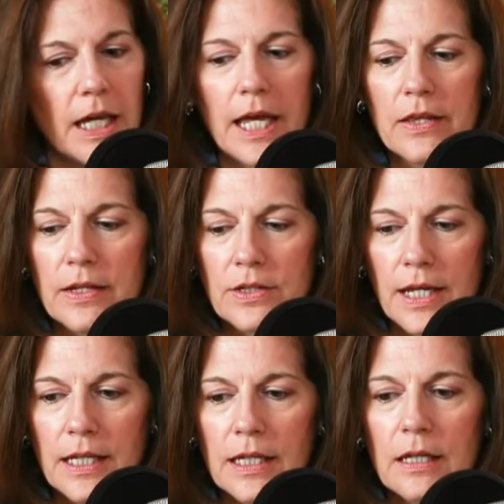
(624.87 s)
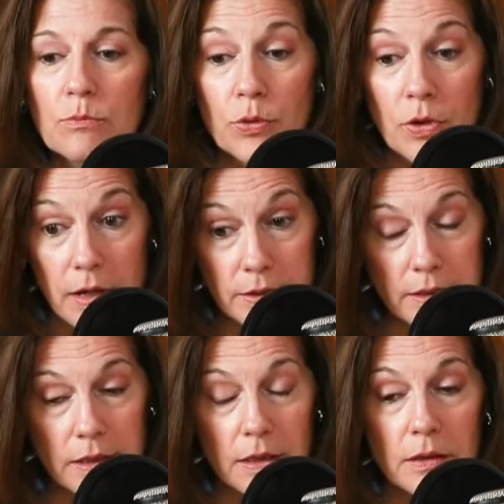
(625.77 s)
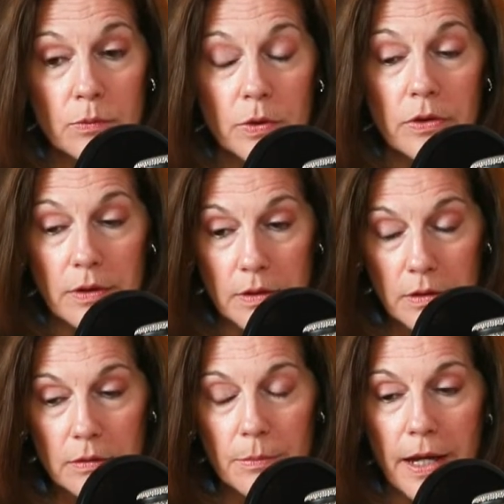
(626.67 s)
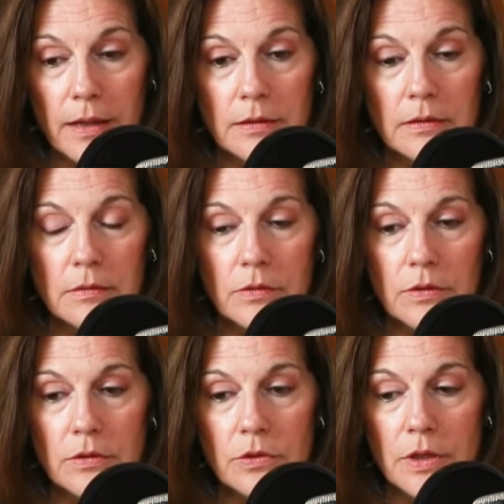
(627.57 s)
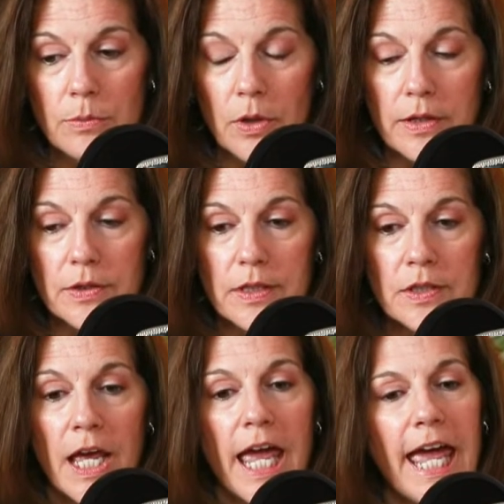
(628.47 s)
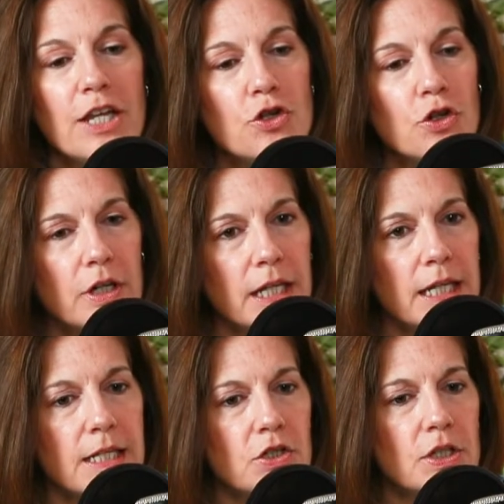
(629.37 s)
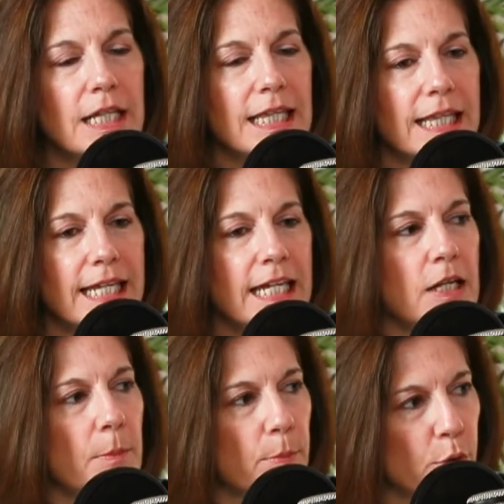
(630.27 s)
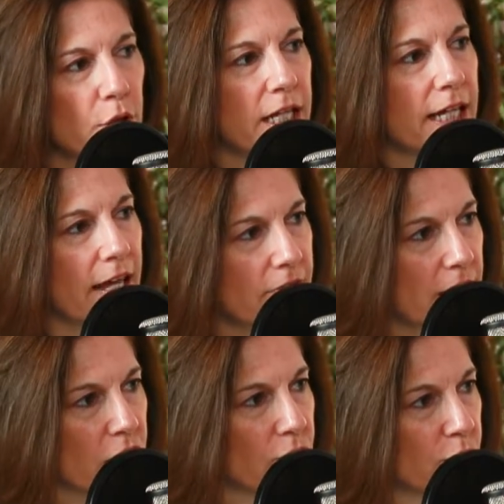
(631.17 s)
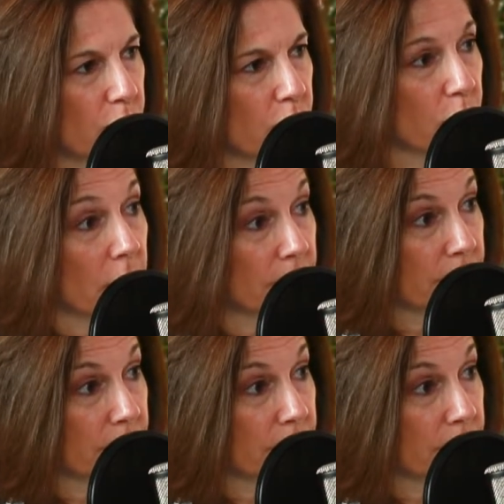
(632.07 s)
and then taking it and processing it with their patent and their unique process and turning it into clean burning aviation fuel.